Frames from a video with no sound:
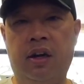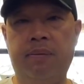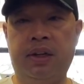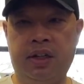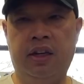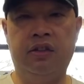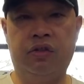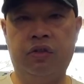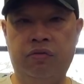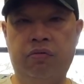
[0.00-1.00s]

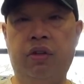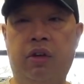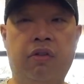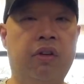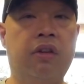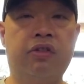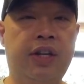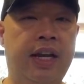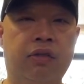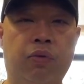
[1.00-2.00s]
because, you know, the
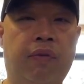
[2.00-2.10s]
Stans